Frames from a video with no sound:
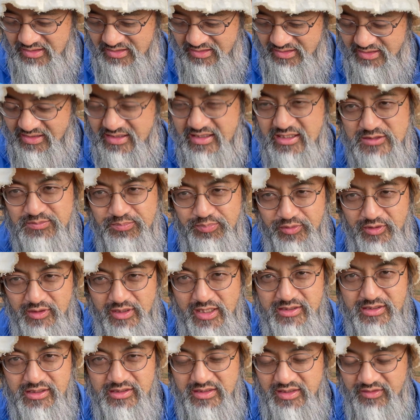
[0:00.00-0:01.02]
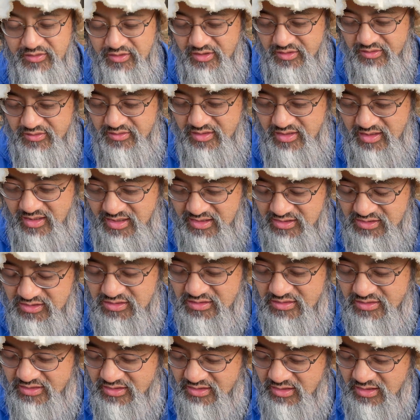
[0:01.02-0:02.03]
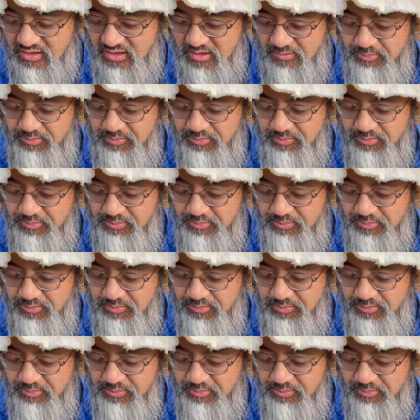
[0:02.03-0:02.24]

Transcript: it is blended in there nicely,